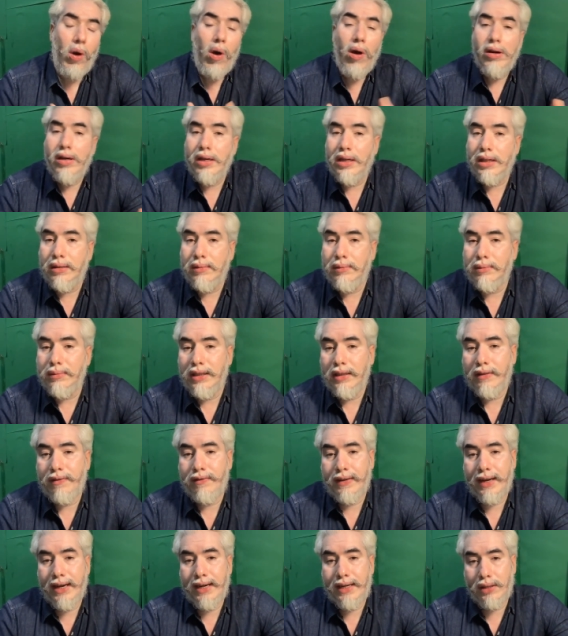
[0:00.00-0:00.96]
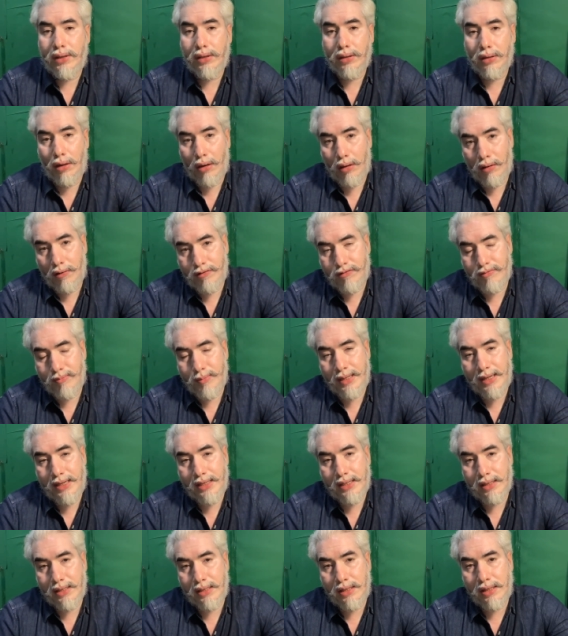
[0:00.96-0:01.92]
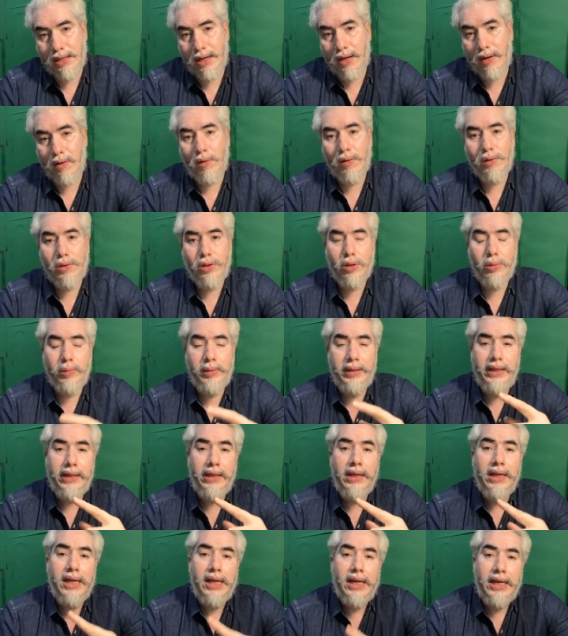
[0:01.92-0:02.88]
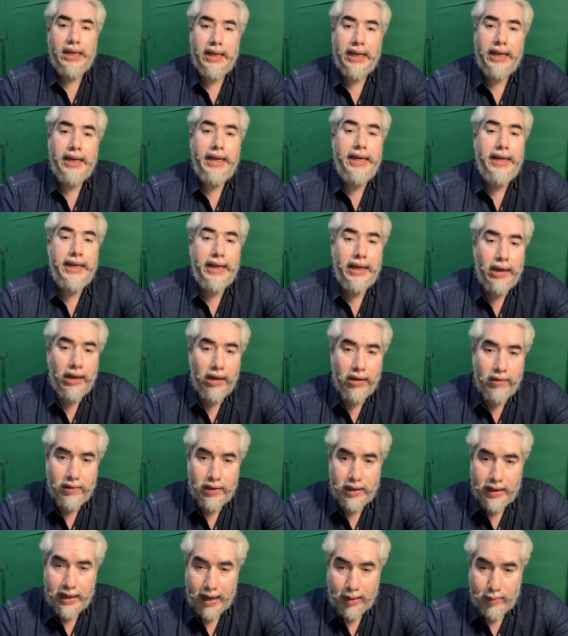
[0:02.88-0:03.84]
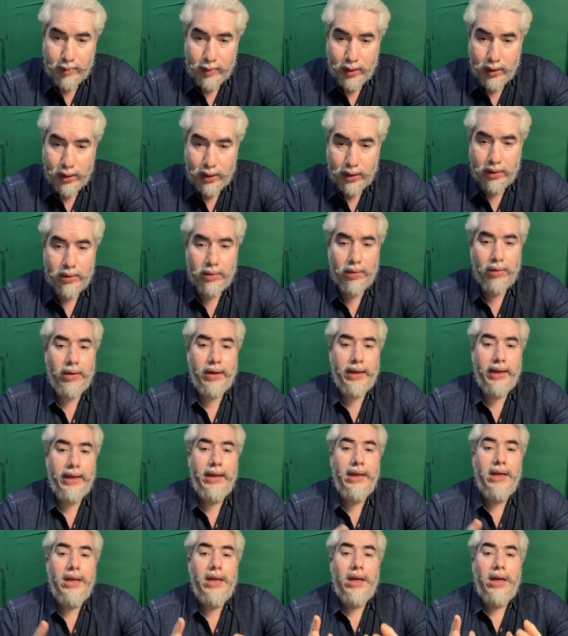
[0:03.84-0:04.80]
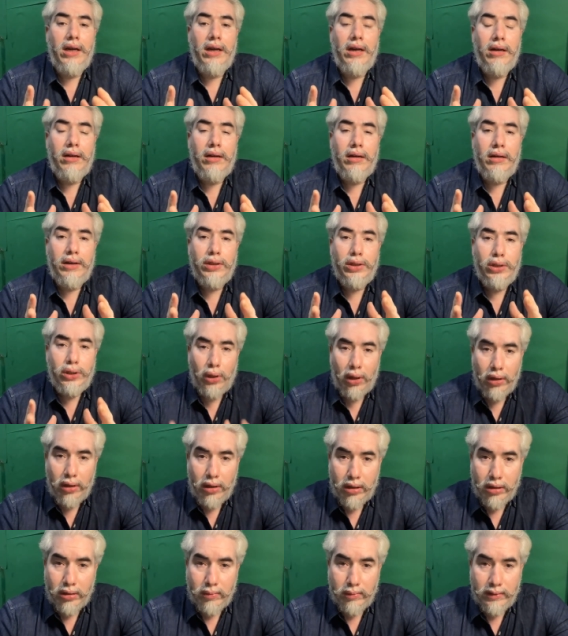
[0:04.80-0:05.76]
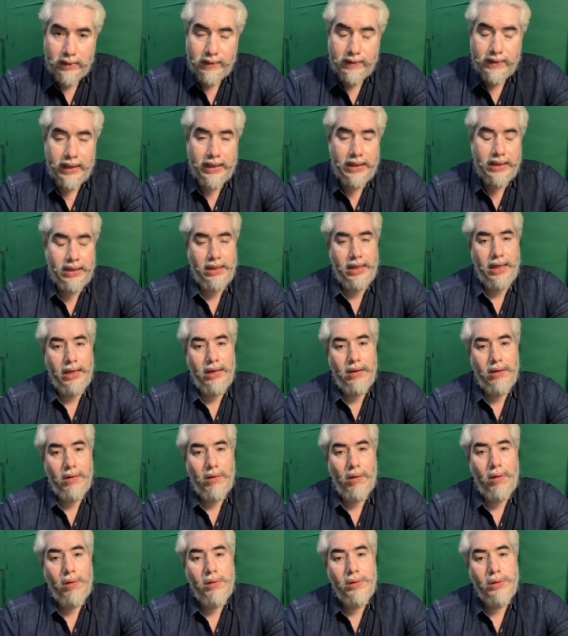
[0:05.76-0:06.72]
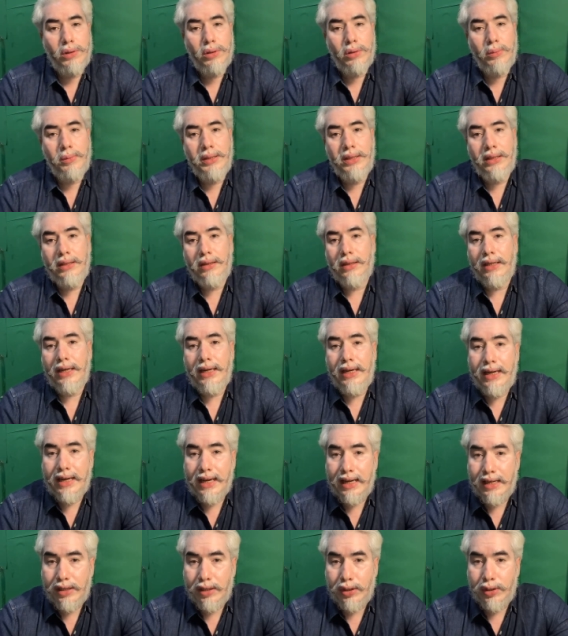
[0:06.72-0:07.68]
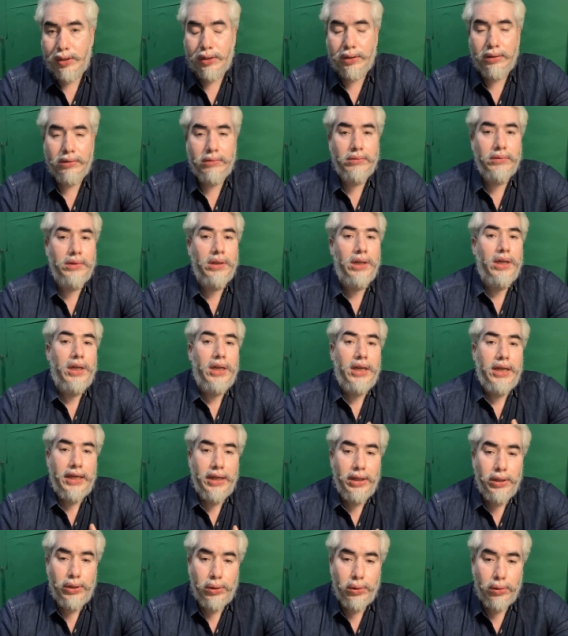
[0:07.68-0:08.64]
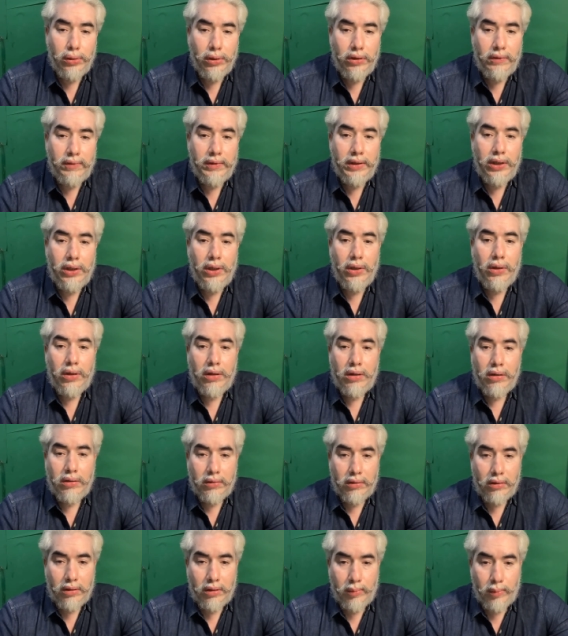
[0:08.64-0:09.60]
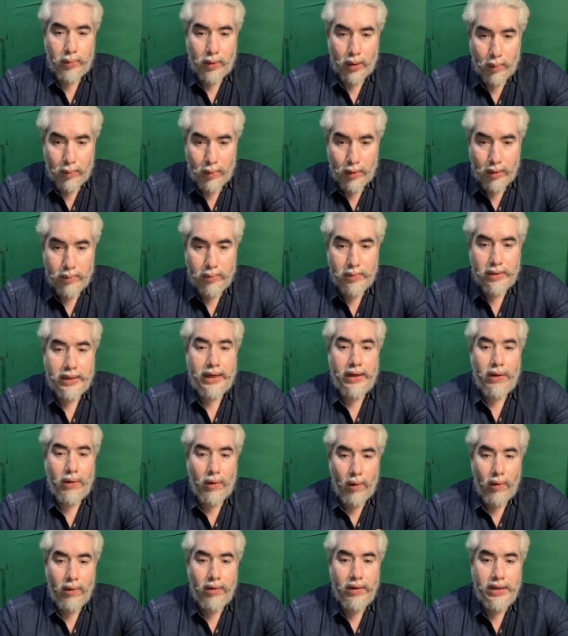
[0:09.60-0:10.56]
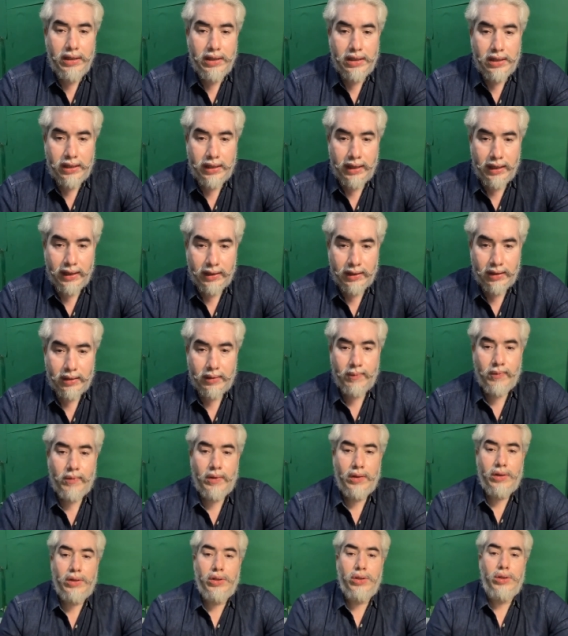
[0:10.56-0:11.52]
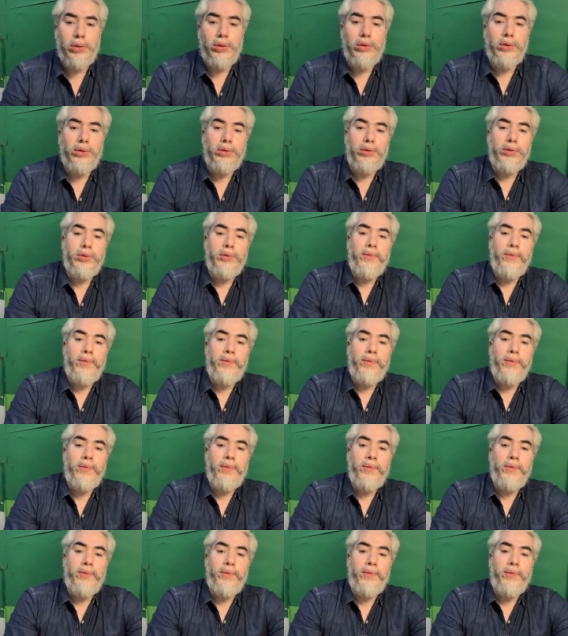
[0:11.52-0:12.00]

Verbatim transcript: long term effects of medicines can also be kidney and liver damage okay uh, short term effects can also be indigestion issues with your uh, problems and all these things so